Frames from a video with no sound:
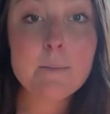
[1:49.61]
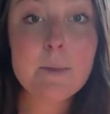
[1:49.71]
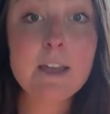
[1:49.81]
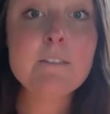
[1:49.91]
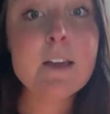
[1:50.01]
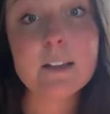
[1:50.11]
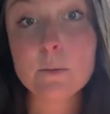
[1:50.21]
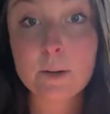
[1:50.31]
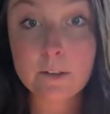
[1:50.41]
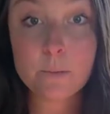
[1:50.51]
if
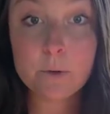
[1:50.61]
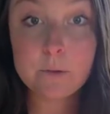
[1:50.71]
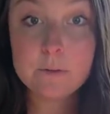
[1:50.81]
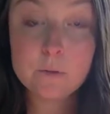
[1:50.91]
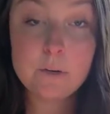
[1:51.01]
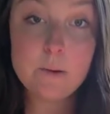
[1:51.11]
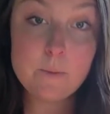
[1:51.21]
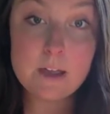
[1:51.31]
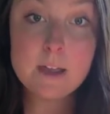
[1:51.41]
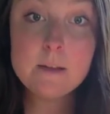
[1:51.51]
that's where the birth is going to
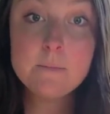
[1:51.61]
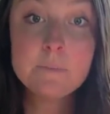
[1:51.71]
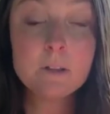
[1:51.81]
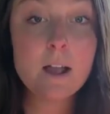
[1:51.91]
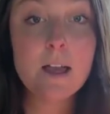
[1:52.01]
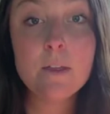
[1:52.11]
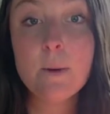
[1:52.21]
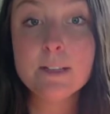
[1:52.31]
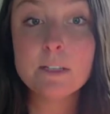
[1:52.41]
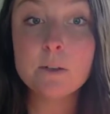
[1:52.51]
be.
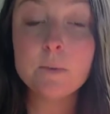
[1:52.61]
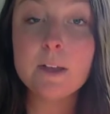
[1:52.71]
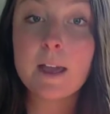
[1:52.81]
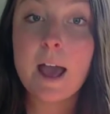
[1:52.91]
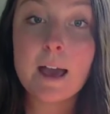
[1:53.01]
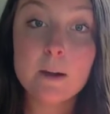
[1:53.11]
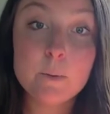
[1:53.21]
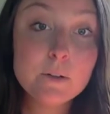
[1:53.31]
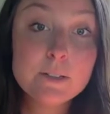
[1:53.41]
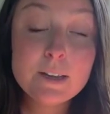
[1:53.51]
Otherwise, it could be at a
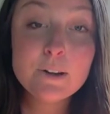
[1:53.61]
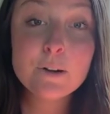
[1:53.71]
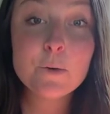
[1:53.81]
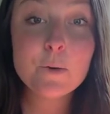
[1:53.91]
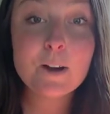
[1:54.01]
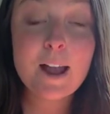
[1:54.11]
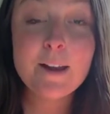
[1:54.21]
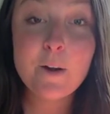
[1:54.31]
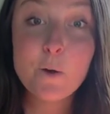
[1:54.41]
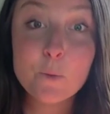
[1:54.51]
birth center or at
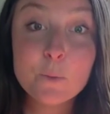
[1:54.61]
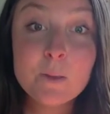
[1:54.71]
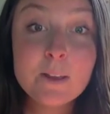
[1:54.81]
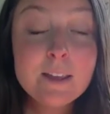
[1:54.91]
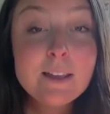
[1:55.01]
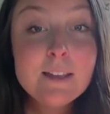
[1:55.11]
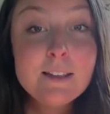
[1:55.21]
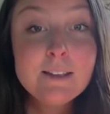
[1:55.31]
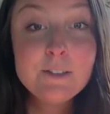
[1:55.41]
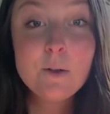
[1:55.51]
home.
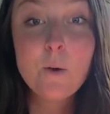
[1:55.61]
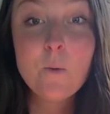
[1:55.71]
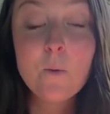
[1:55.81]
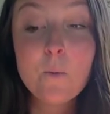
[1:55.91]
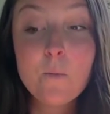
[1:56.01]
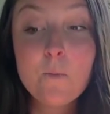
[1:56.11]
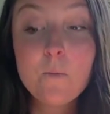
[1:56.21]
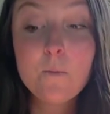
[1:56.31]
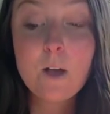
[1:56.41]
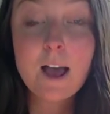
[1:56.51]
So
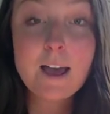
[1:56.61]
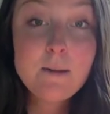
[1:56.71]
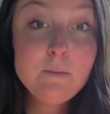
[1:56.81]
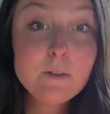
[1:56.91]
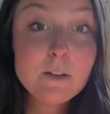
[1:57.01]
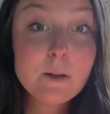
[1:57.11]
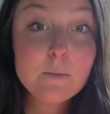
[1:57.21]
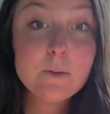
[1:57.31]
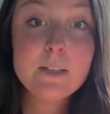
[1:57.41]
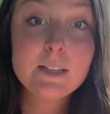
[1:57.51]
I'm
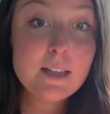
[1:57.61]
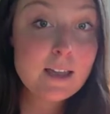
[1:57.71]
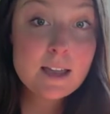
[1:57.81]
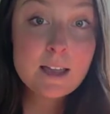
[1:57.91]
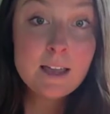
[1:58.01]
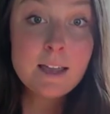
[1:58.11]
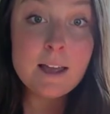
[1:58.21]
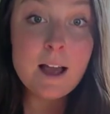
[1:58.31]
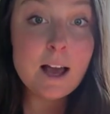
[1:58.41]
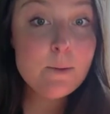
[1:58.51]
completely
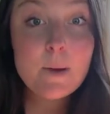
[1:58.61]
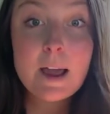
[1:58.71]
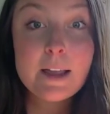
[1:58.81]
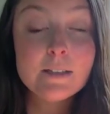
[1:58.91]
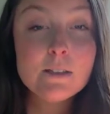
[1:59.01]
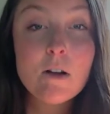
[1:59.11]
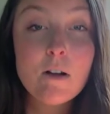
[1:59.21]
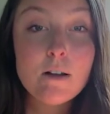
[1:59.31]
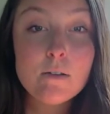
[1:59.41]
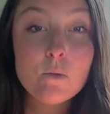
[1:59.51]
unbiased
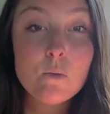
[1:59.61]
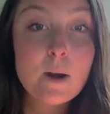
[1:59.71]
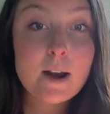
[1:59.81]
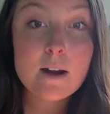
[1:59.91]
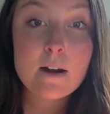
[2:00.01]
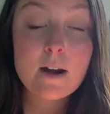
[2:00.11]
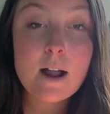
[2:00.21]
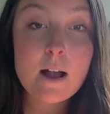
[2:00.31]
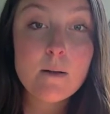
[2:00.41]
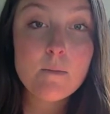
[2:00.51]
on
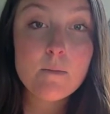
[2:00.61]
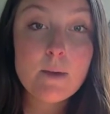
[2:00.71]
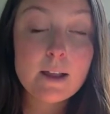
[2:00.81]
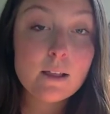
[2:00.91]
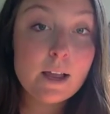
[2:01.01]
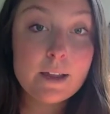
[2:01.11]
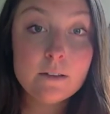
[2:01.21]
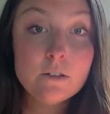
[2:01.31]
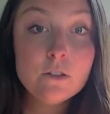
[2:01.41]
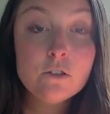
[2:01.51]
where my
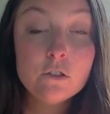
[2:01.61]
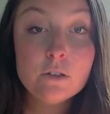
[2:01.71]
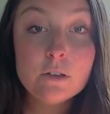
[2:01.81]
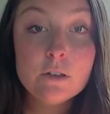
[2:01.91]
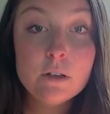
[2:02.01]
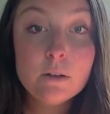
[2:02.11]
client should